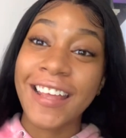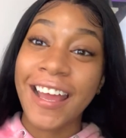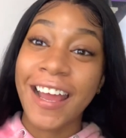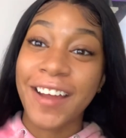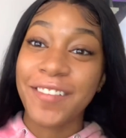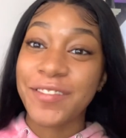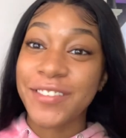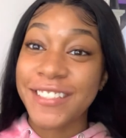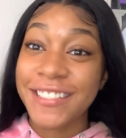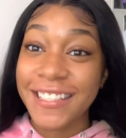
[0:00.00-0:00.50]

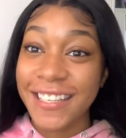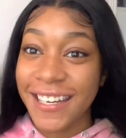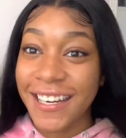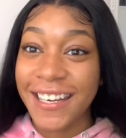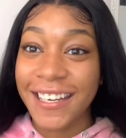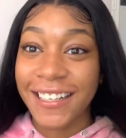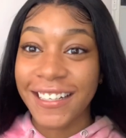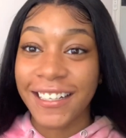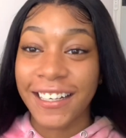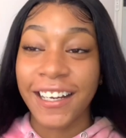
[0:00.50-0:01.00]
I'm just
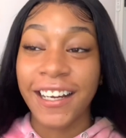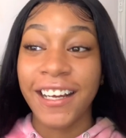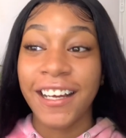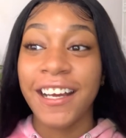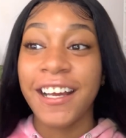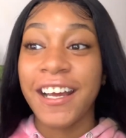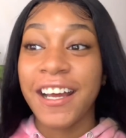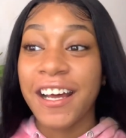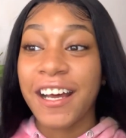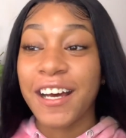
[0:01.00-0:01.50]
here.
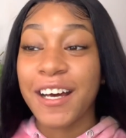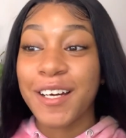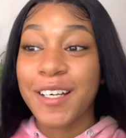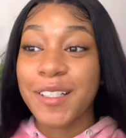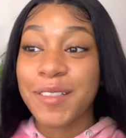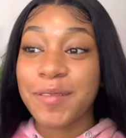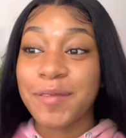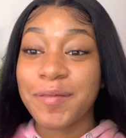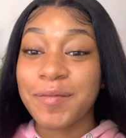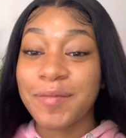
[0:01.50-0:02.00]

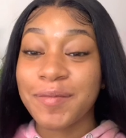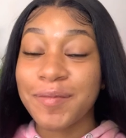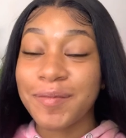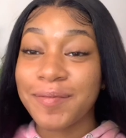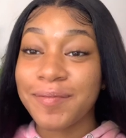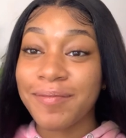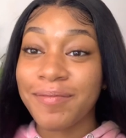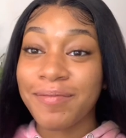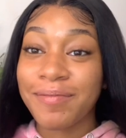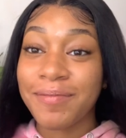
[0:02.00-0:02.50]

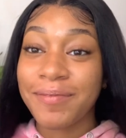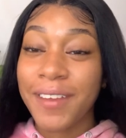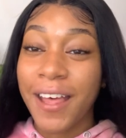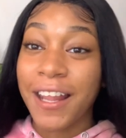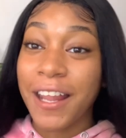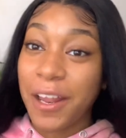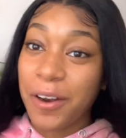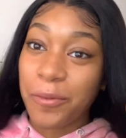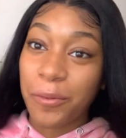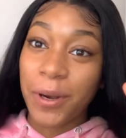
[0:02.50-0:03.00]
A
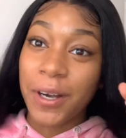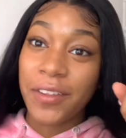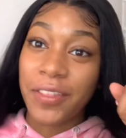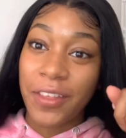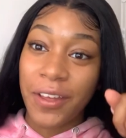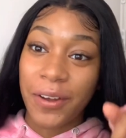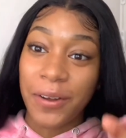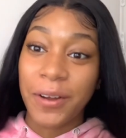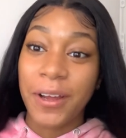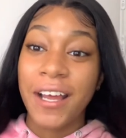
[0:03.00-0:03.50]
lot of work
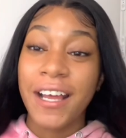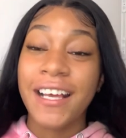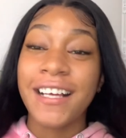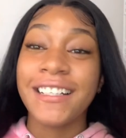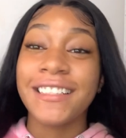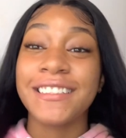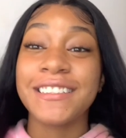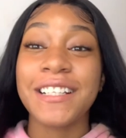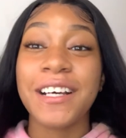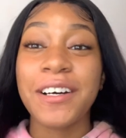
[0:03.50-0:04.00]
though.
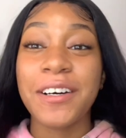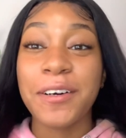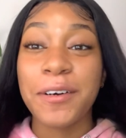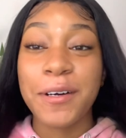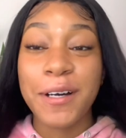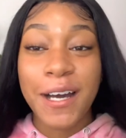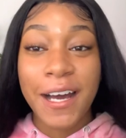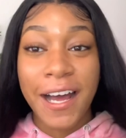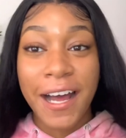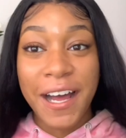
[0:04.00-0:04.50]

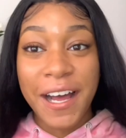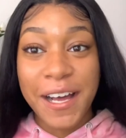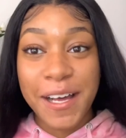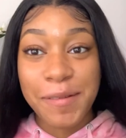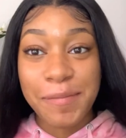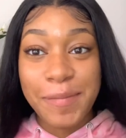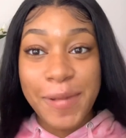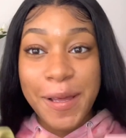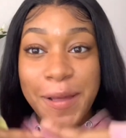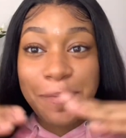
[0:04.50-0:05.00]
So
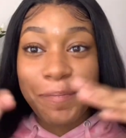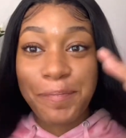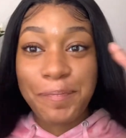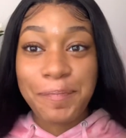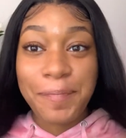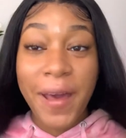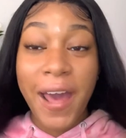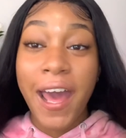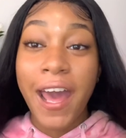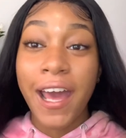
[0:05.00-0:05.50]
I'm
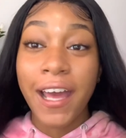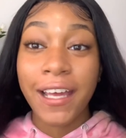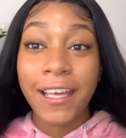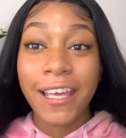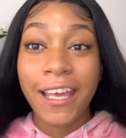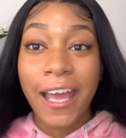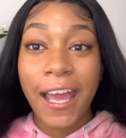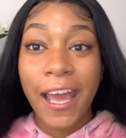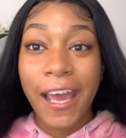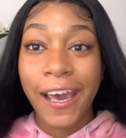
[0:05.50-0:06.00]
back,
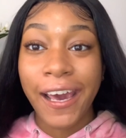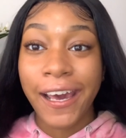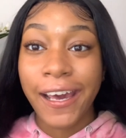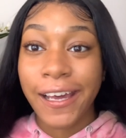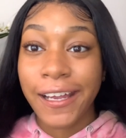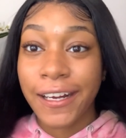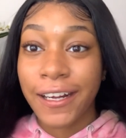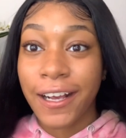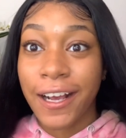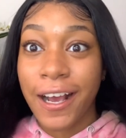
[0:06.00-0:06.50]

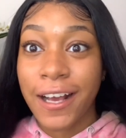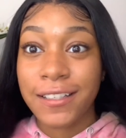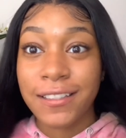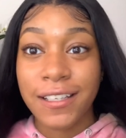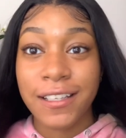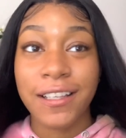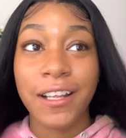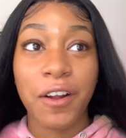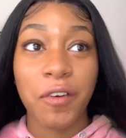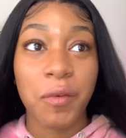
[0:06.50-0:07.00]
and I
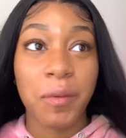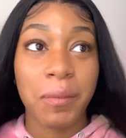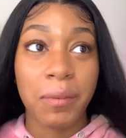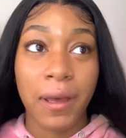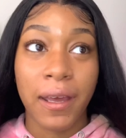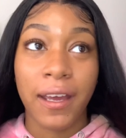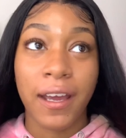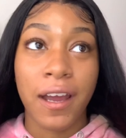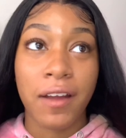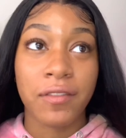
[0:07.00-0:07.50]
said that I'll be
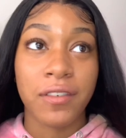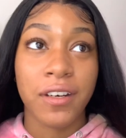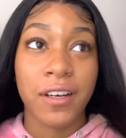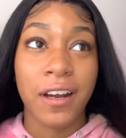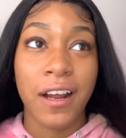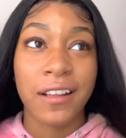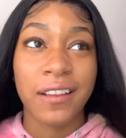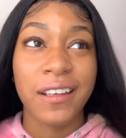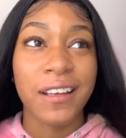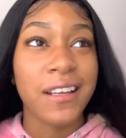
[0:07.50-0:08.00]
back after,
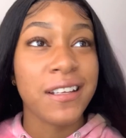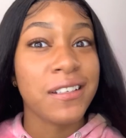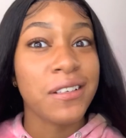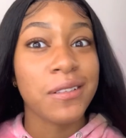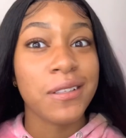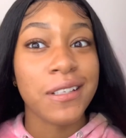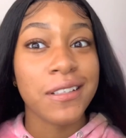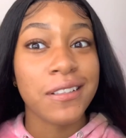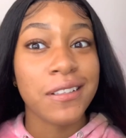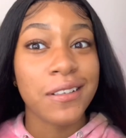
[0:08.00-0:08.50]
I think I told
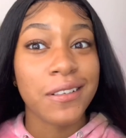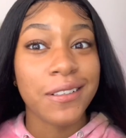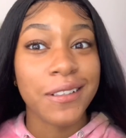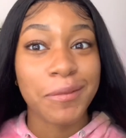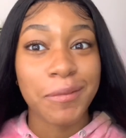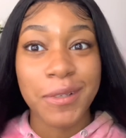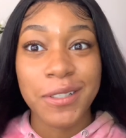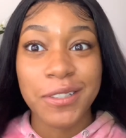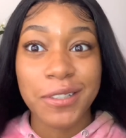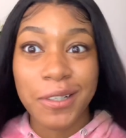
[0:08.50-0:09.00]
that to y'all, I'm
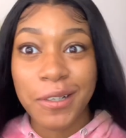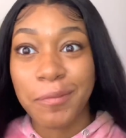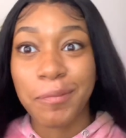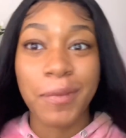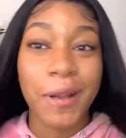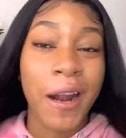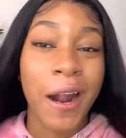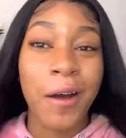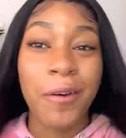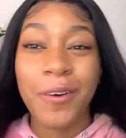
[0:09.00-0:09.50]
not sure,
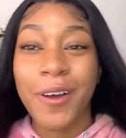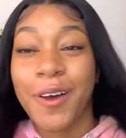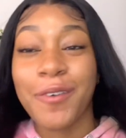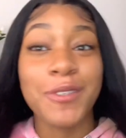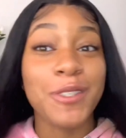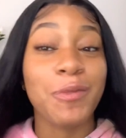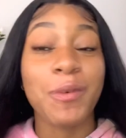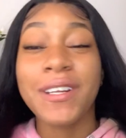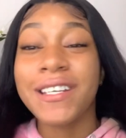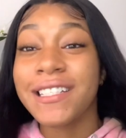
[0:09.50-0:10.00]
but I
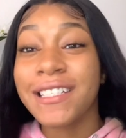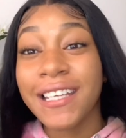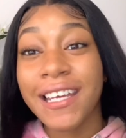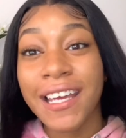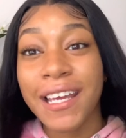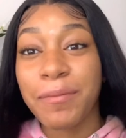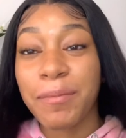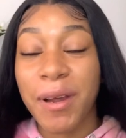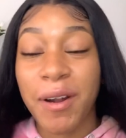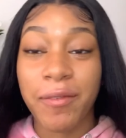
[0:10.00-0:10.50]
was waiting to
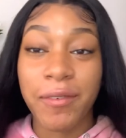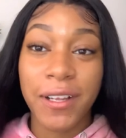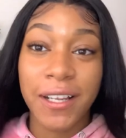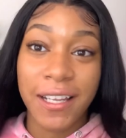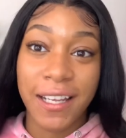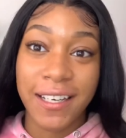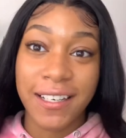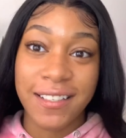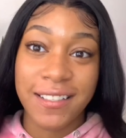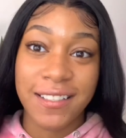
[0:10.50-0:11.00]
get my ring
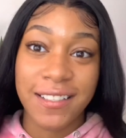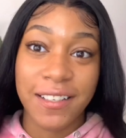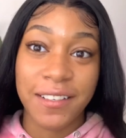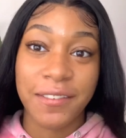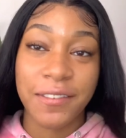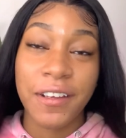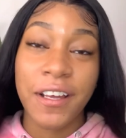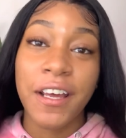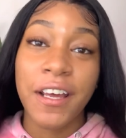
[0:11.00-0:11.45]
light and stuff.